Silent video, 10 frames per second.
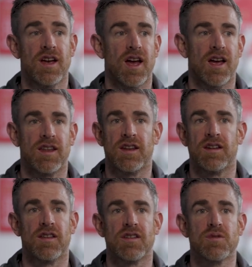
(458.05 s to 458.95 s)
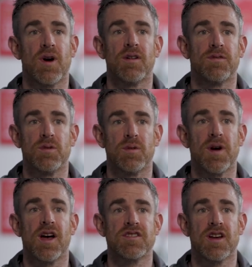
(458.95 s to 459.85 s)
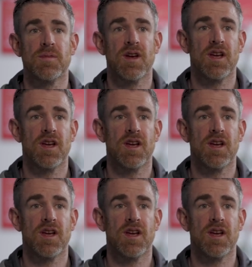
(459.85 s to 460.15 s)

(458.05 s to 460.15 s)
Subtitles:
and then another 12 who were part-time.